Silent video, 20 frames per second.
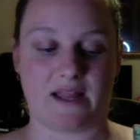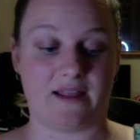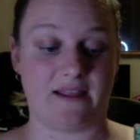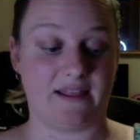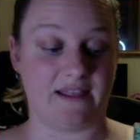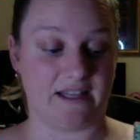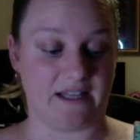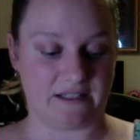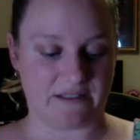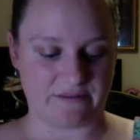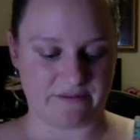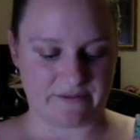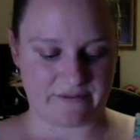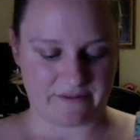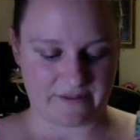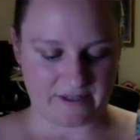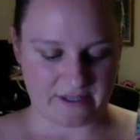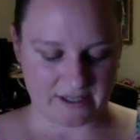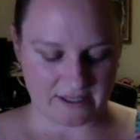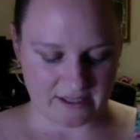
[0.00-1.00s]
Love.
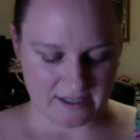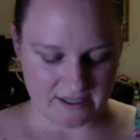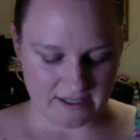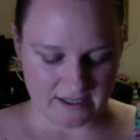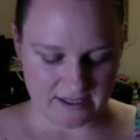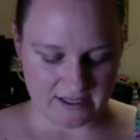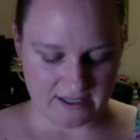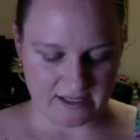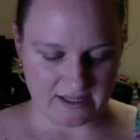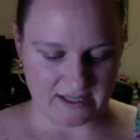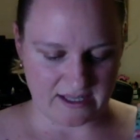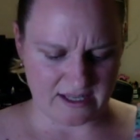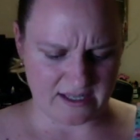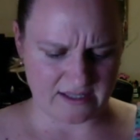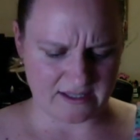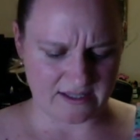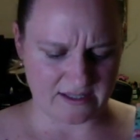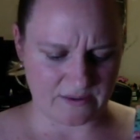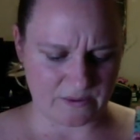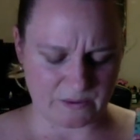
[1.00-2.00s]
And
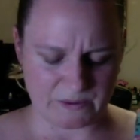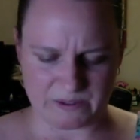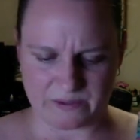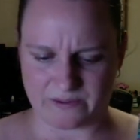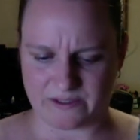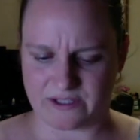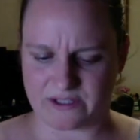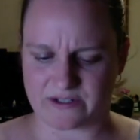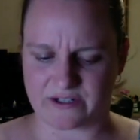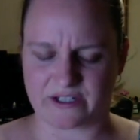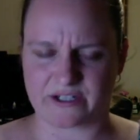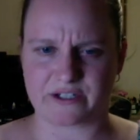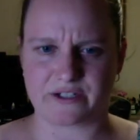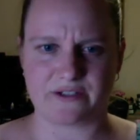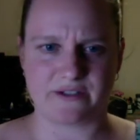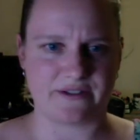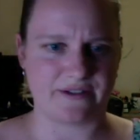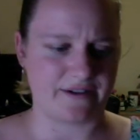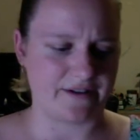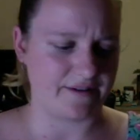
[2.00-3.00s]
there's also
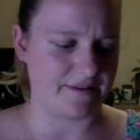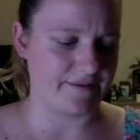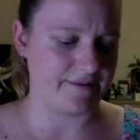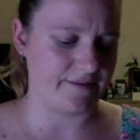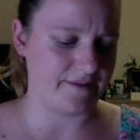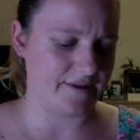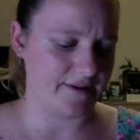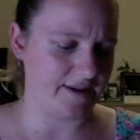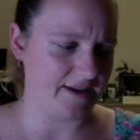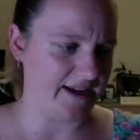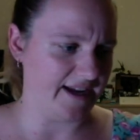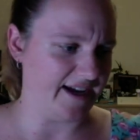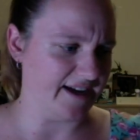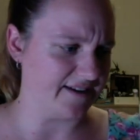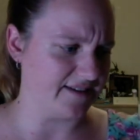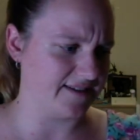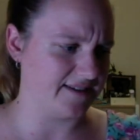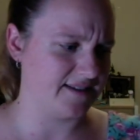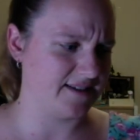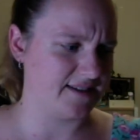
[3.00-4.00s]
instructions on how to
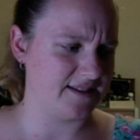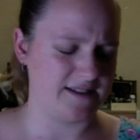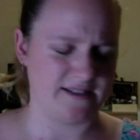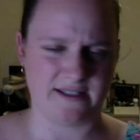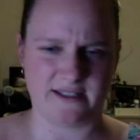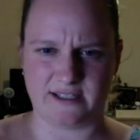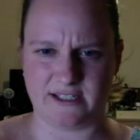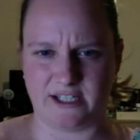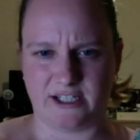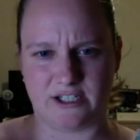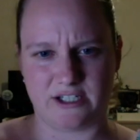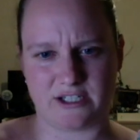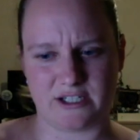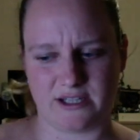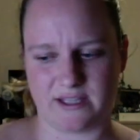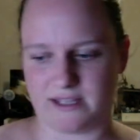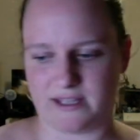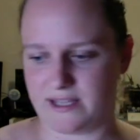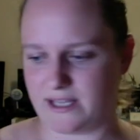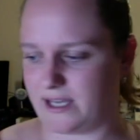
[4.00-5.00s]
stitch
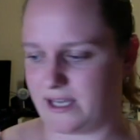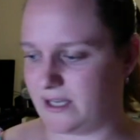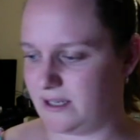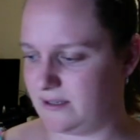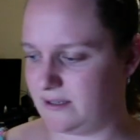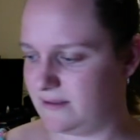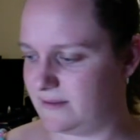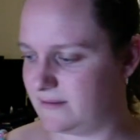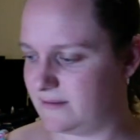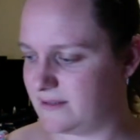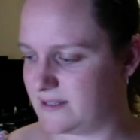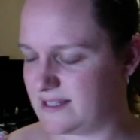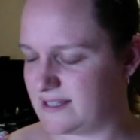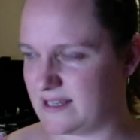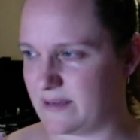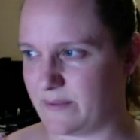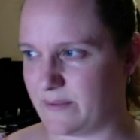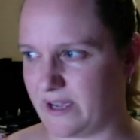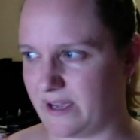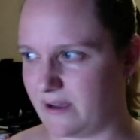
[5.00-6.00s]
that
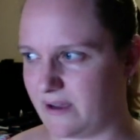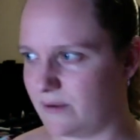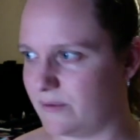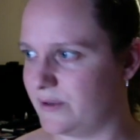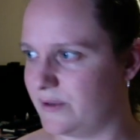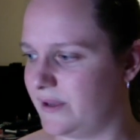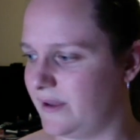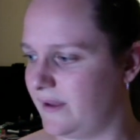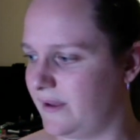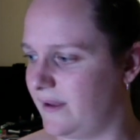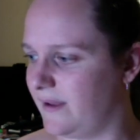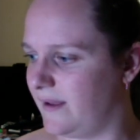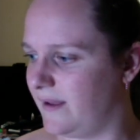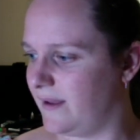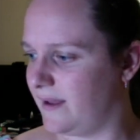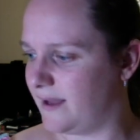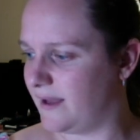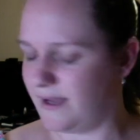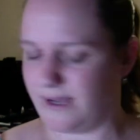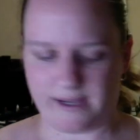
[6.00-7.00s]
somehow.
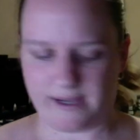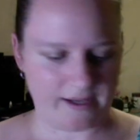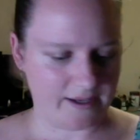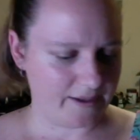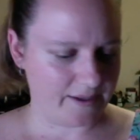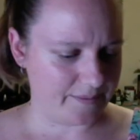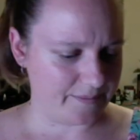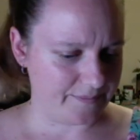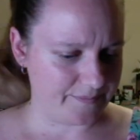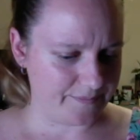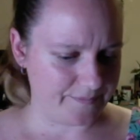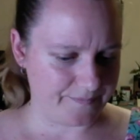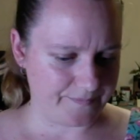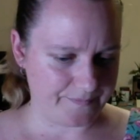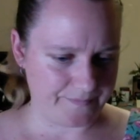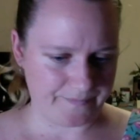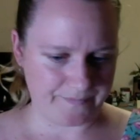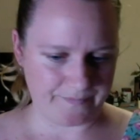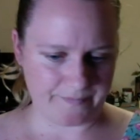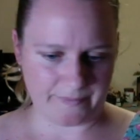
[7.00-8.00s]

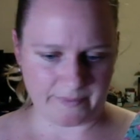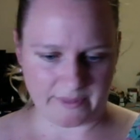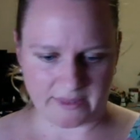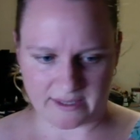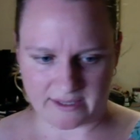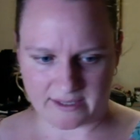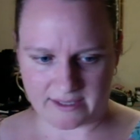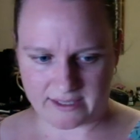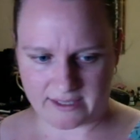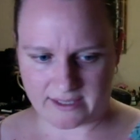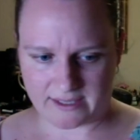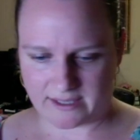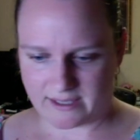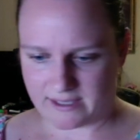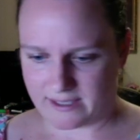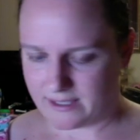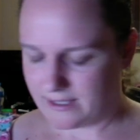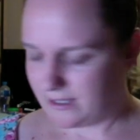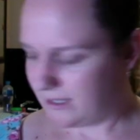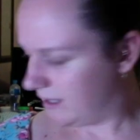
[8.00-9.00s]

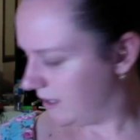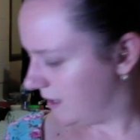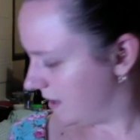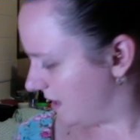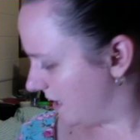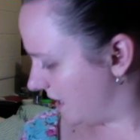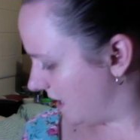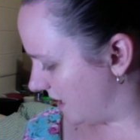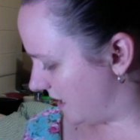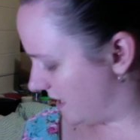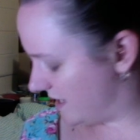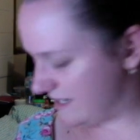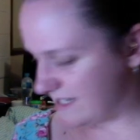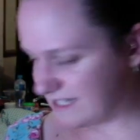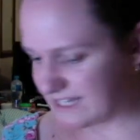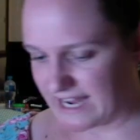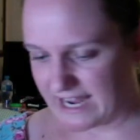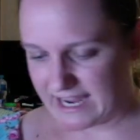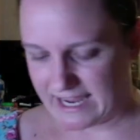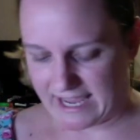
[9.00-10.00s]
Then
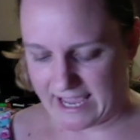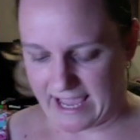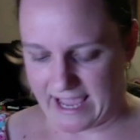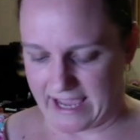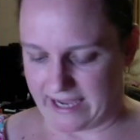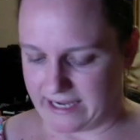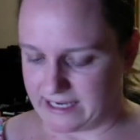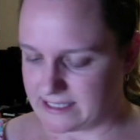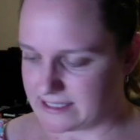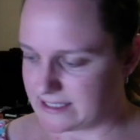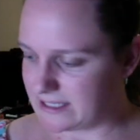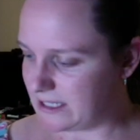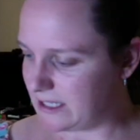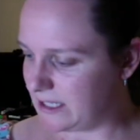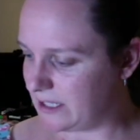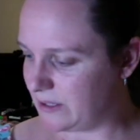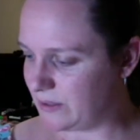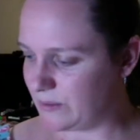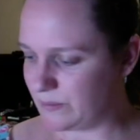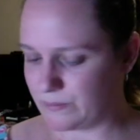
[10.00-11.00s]
day eight
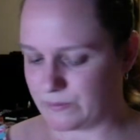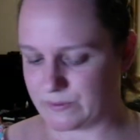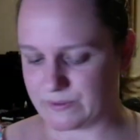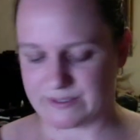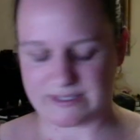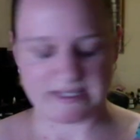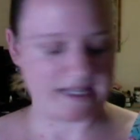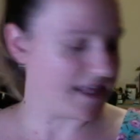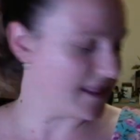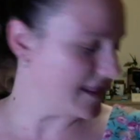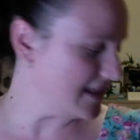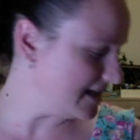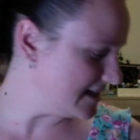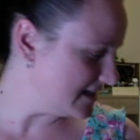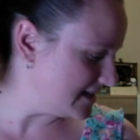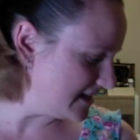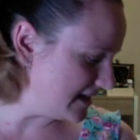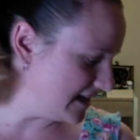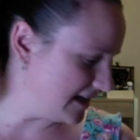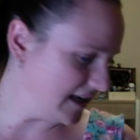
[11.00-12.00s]
was
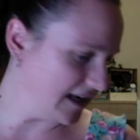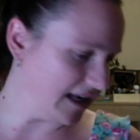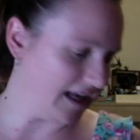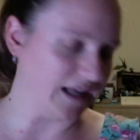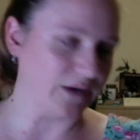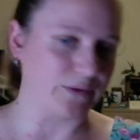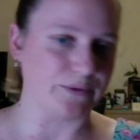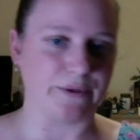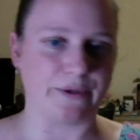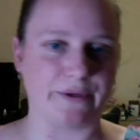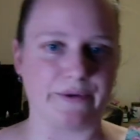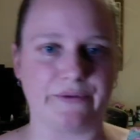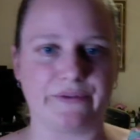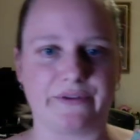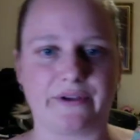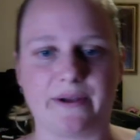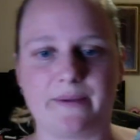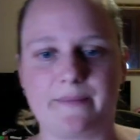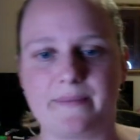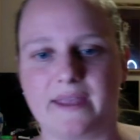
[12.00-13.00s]
this needle
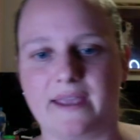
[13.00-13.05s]
holder.